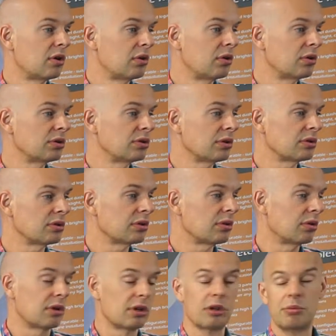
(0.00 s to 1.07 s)
all sorts,
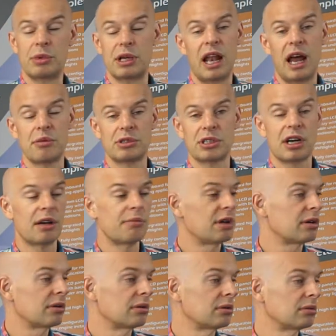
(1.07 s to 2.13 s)
or it could be lap
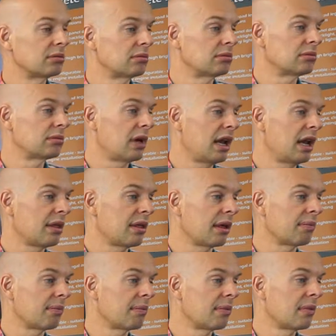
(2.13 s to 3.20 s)
timing or
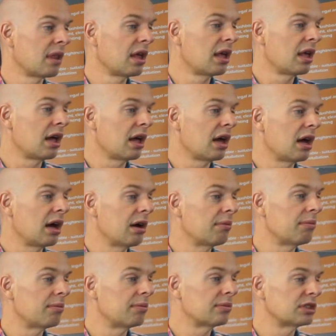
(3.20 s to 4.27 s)
anything.
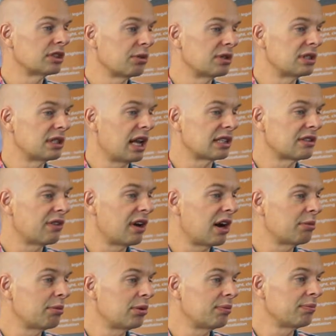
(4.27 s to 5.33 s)
So we select a
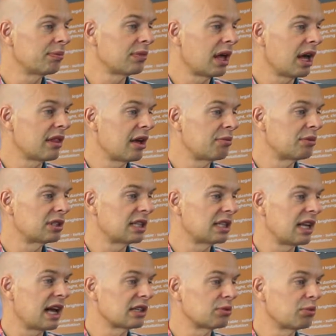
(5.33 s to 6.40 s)
variable, and then we
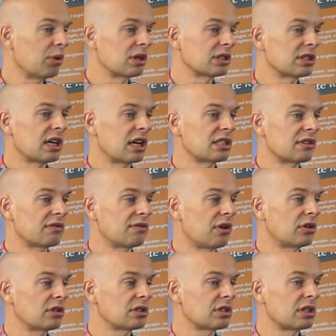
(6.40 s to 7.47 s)
select what size of
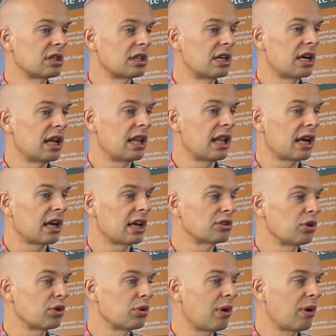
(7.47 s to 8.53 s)
font, and that goes
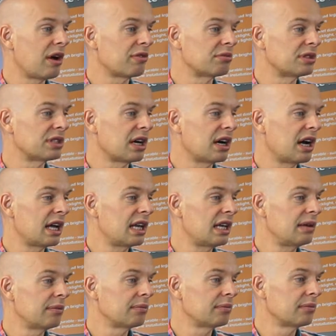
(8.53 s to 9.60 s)
all the way from tiny,